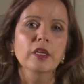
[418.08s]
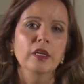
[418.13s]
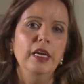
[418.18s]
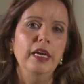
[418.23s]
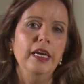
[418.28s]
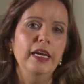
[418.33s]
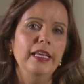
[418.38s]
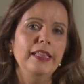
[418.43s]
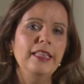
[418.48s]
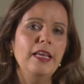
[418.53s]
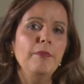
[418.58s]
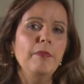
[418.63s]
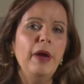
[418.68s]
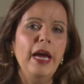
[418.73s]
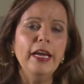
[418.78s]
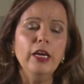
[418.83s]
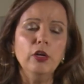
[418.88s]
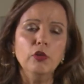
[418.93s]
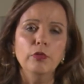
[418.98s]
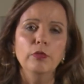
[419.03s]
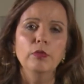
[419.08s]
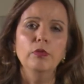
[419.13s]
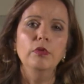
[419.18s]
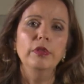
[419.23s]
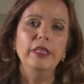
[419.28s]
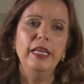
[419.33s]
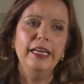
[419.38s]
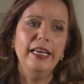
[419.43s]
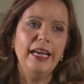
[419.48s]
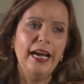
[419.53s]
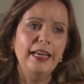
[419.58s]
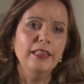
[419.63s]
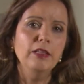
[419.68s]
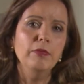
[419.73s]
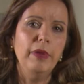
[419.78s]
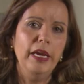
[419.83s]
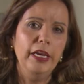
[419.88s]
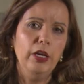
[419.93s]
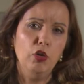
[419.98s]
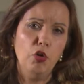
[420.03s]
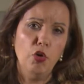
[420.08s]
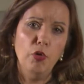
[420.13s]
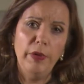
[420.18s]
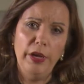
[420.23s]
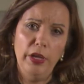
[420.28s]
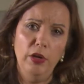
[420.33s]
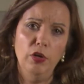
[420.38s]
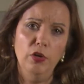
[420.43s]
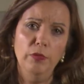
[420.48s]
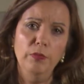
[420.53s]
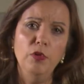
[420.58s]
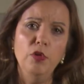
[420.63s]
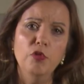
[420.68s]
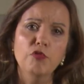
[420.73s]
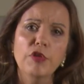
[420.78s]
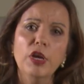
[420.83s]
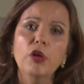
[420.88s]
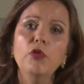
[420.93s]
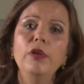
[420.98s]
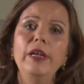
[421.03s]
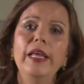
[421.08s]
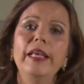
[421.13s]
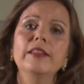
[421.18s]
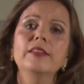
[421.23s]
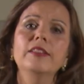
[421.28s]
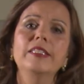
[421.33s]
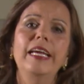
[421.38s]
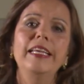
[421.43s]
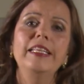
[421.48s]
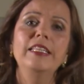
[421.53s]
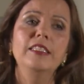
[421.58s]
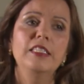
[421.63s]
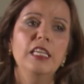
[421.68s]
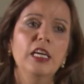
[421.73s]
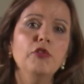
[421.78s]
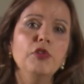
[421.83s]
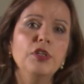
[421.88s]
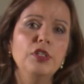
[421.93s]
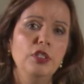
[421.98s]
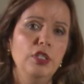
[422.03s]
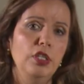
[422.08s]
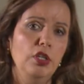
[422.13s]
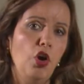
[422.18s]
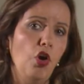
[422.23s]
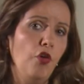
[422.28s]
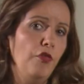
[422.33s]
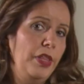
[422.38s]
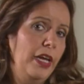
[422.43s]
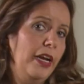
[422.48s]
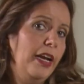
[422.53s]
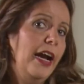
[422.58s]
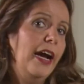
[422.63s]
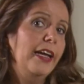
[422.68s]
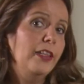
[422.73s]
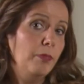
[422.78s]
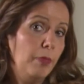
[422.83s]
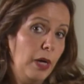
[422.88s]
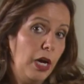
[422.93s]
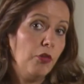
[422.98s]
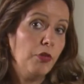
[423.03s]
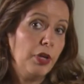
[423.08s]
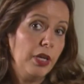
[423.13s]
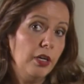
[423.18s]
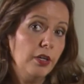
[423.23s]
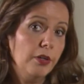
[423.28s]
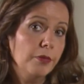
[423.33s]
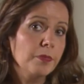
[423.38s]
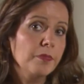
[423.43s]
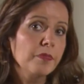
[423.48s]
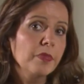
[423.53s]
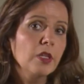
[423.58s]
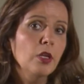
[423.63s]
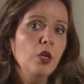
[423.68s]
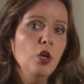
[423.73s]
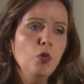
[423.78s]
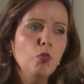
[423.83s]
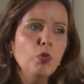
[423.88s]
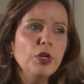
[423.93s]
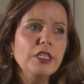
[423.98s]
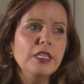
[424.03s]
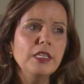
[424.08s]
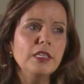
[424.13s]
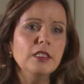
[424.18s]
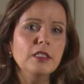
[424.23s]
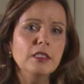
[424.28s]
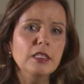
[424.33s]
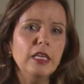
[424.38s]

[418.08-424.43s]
The gut microbiome regulates the integrity of the gut barrier, which is